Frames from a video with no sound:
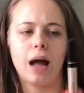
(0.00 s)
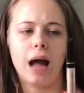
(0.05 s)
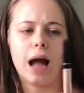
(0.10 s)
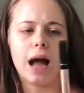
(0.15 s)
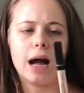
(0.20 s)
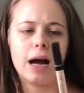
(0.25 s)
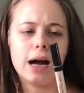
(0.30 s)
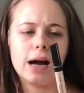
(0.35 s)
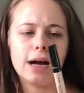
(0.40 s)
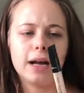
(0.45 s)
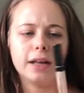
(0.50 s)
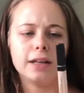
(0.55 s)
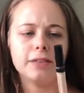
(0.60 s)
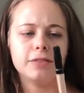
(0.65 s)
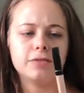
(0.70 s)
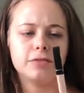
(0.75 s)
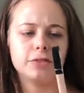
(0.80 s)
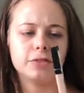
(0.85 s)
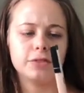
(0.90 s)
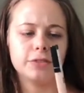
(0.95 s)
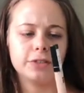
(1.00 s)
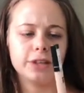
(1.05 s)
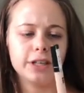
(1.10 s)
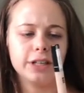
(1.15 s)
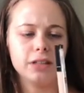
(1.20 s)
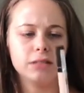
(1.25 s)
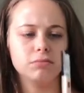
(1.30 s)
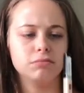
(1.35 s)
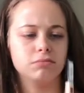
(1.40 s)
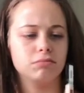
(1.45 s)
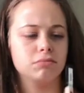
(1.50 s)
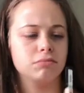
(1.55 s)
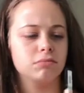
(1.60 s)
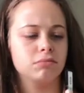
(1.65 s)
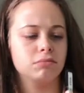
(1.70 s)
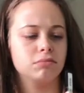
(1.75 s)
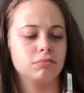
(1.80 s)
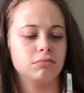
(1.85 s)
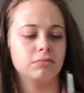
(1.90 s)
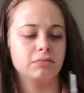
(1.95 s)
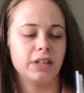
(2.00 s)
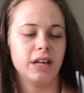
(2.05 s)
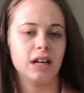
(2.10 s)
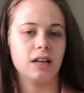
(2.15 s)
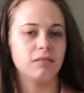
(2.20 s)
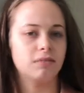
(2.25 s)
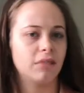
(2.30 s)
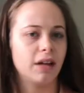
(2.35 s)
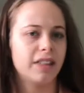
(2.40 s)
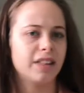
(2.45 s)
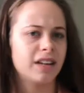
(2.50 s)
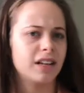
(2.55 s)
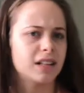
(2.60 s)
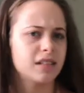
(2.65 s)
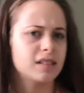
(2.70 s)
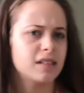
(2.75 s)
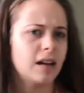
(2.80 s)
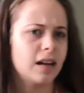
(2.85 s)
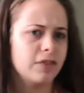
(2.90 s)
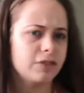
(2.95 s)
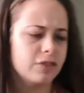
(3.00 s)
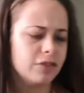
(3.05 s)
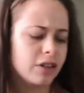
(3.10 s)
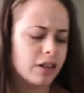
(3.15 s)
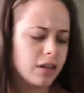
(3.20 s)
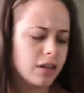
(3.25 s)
Ivory. Yeah, I think it's Ivory.